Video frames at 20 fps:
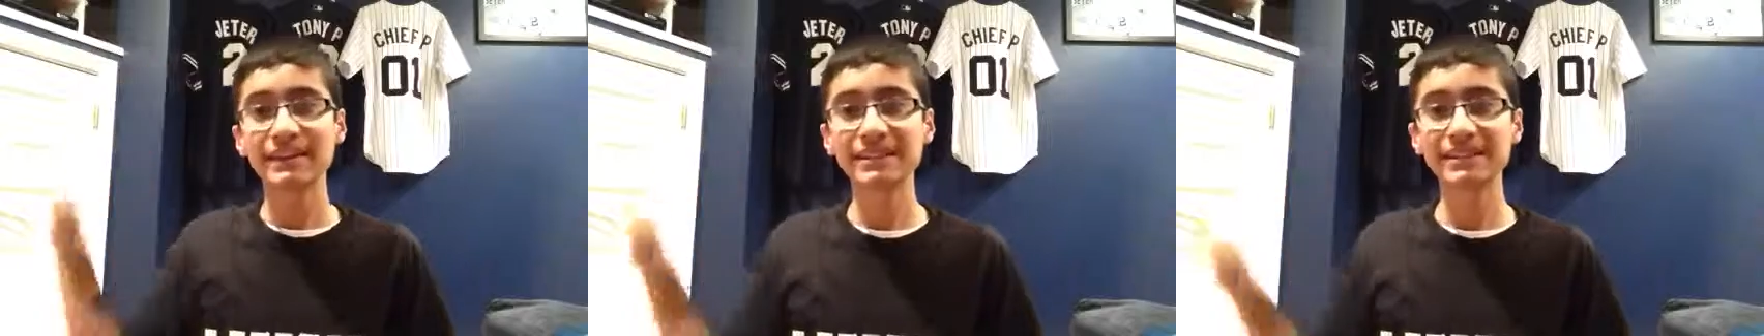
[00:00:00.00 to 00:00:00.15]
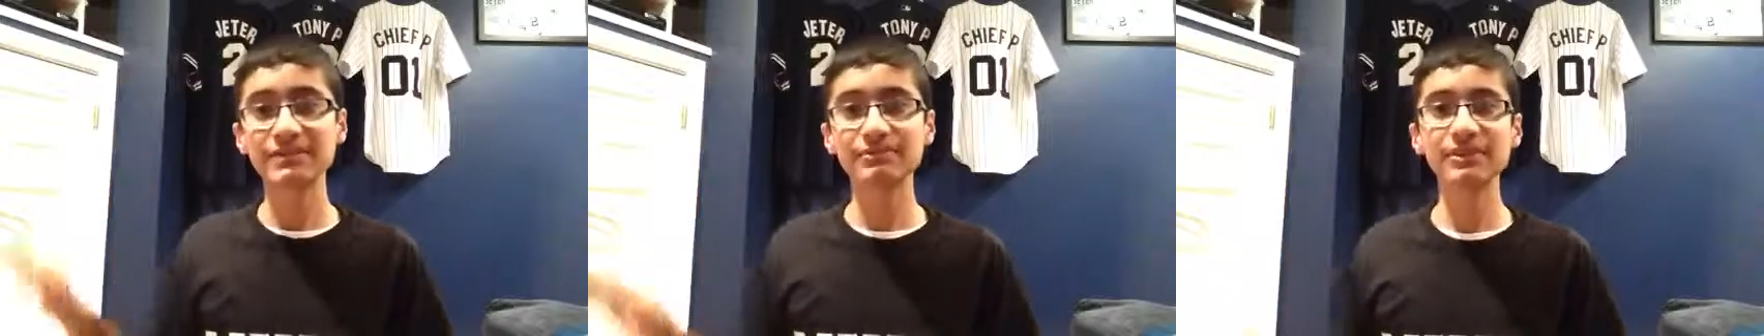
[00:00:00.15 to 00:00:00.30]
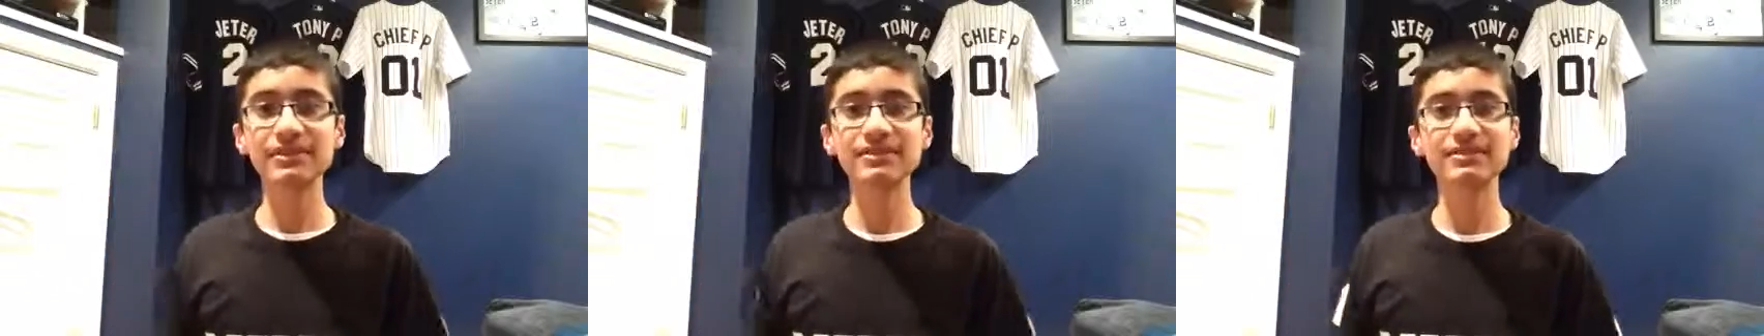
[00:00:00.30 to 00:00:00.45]

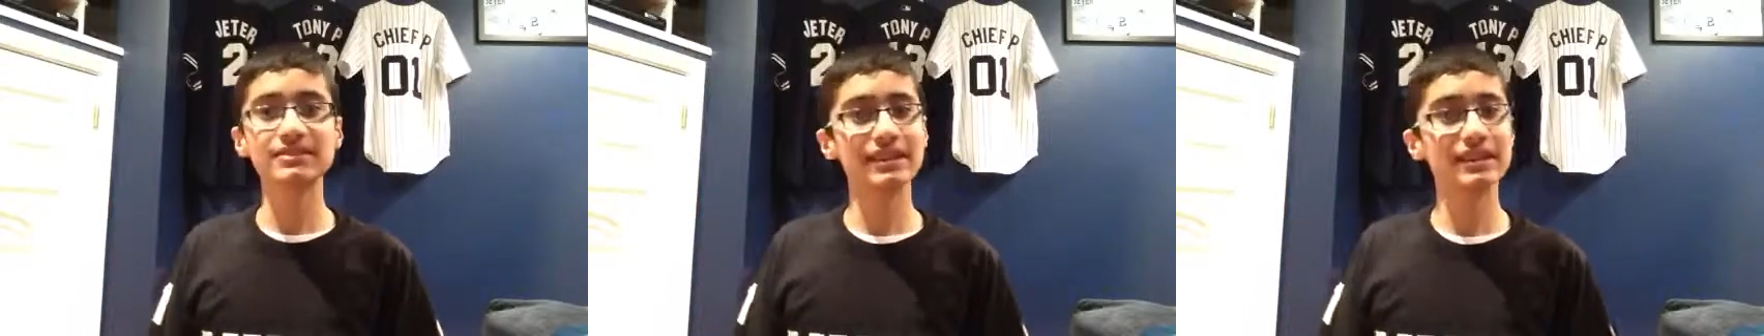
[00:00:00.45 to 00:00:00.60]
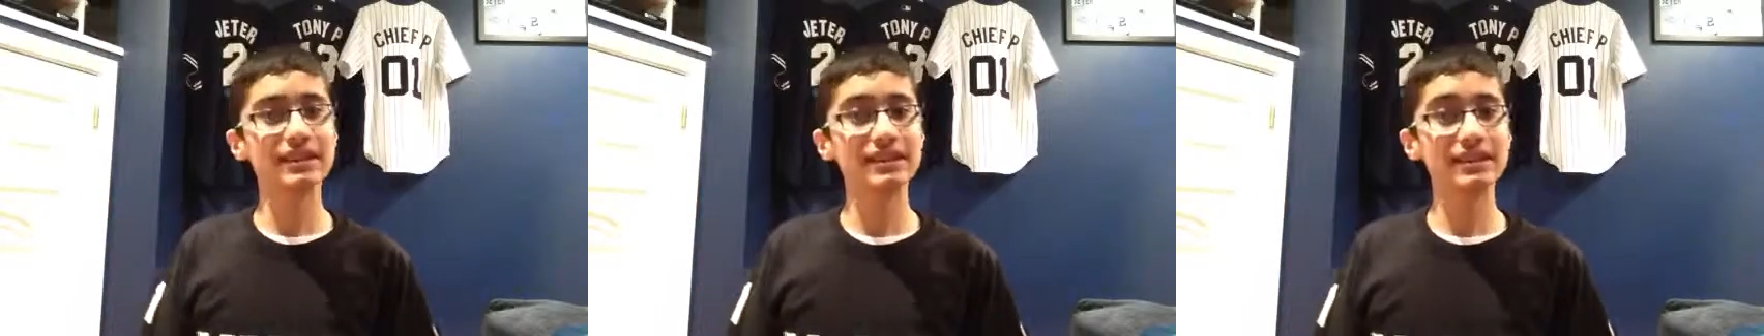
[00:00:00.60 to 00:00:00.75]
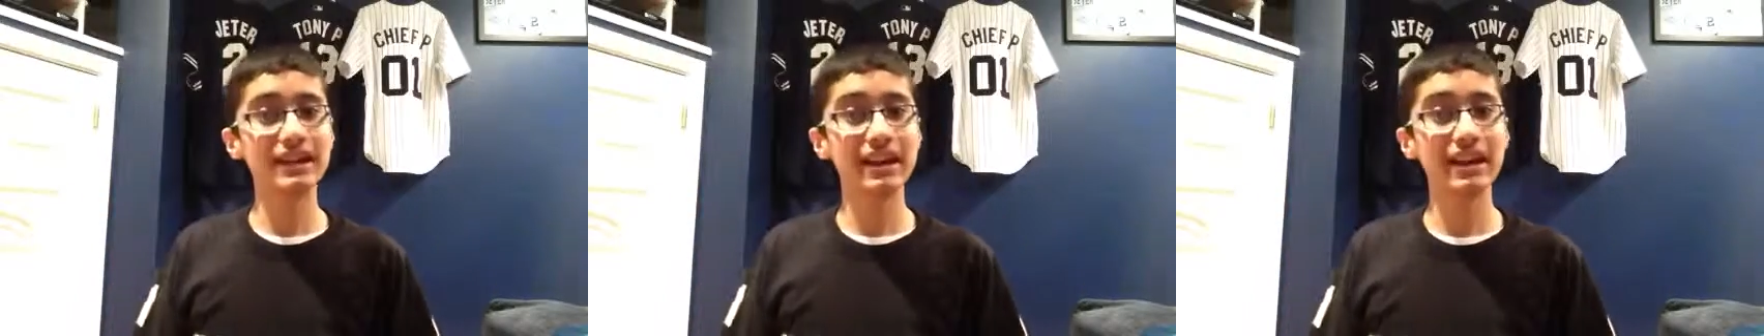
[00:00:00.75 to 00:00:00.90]
this one
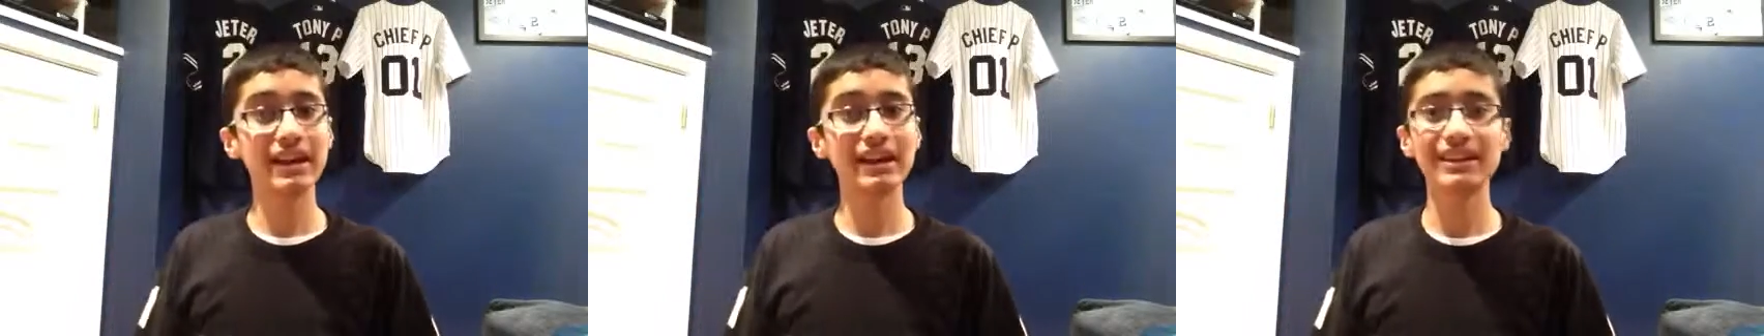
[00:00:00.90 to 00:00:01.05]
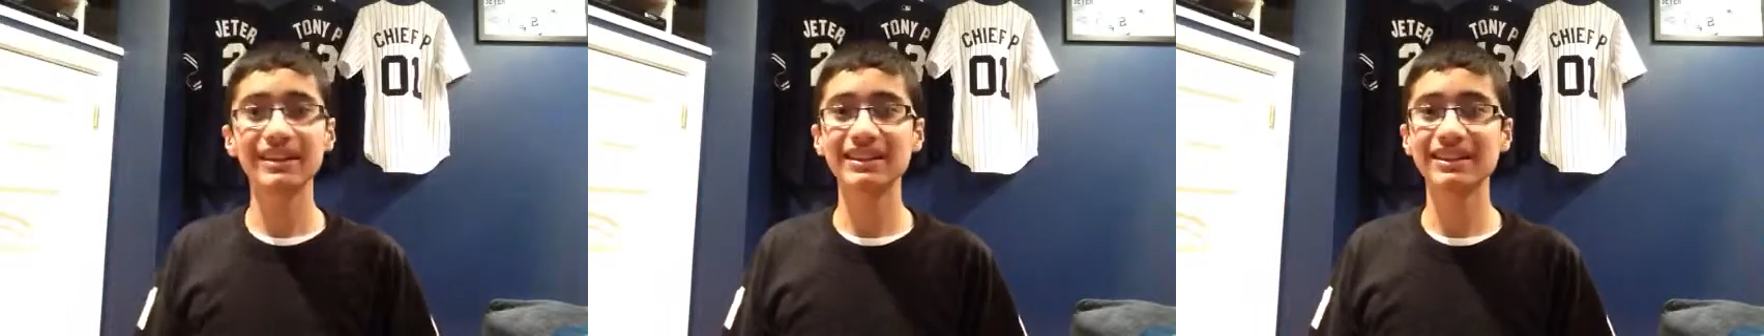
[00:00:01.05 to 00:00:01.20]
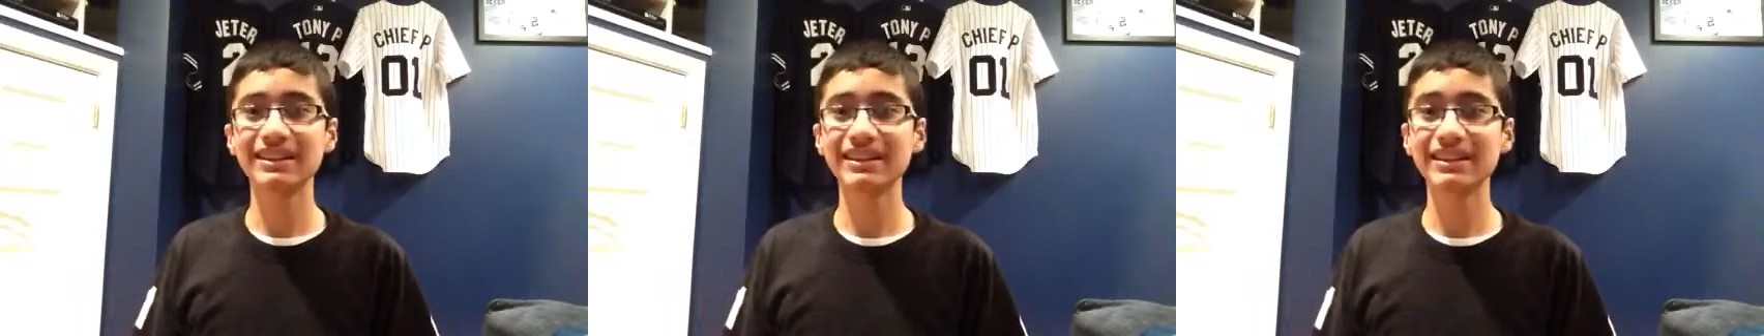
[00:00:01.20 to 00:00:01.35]
day,
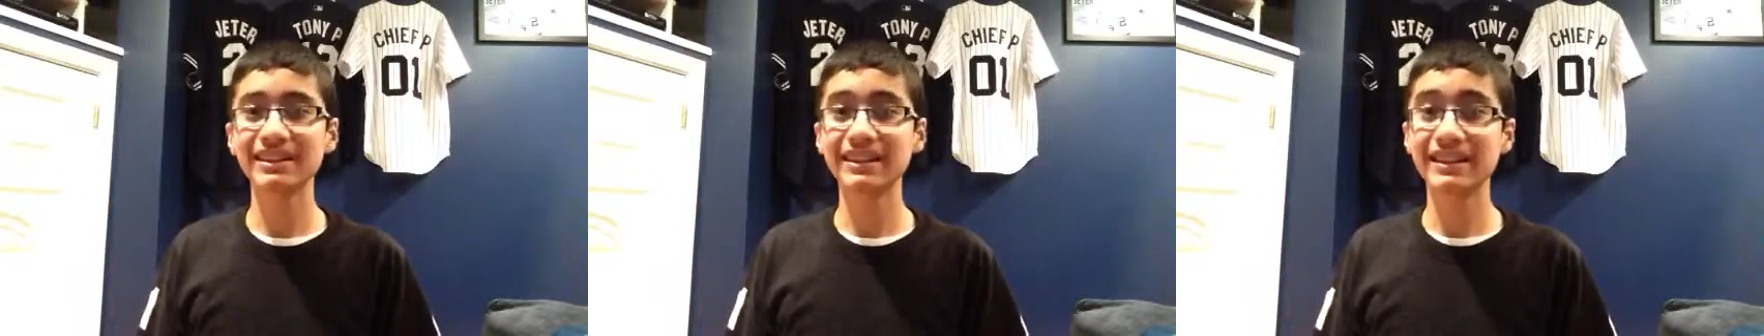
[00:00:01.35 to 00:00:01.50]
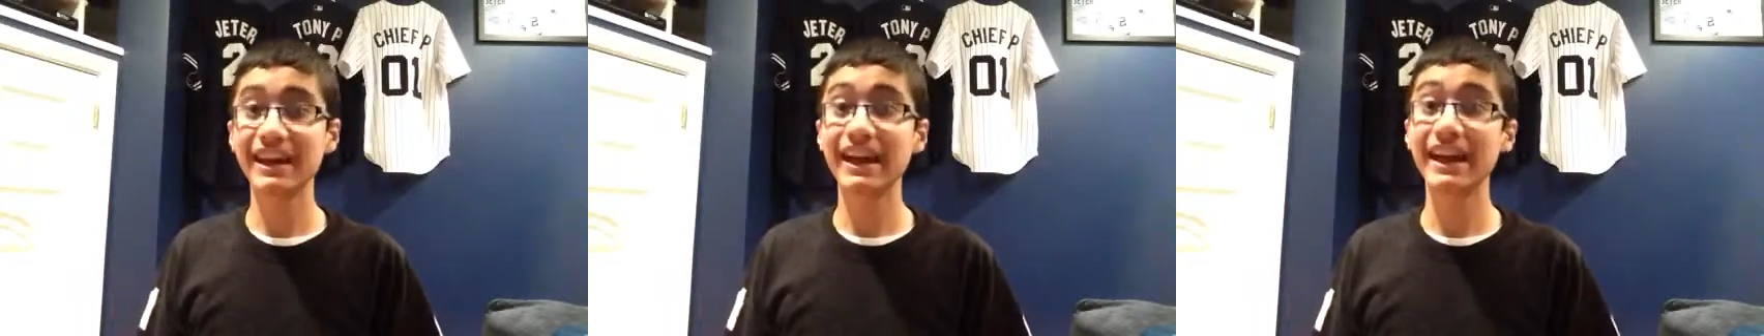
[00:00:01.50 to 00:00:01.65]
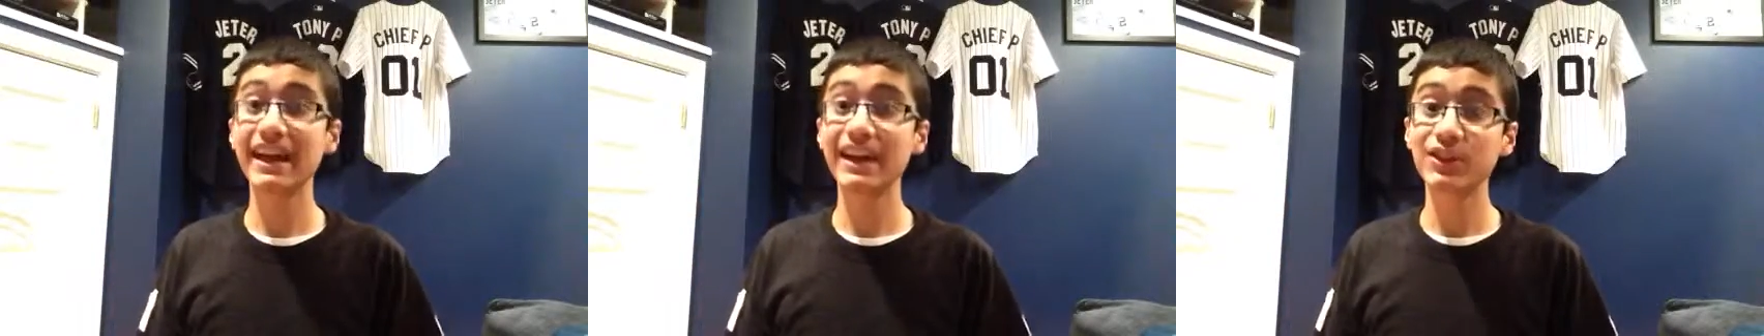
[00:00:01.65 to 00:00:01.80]
I
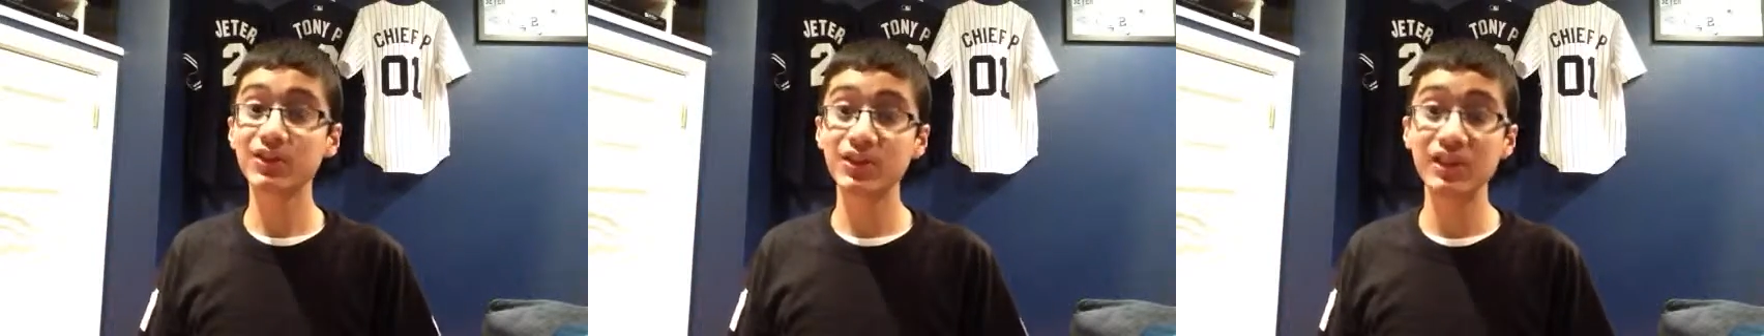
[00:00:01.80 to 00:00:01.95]
I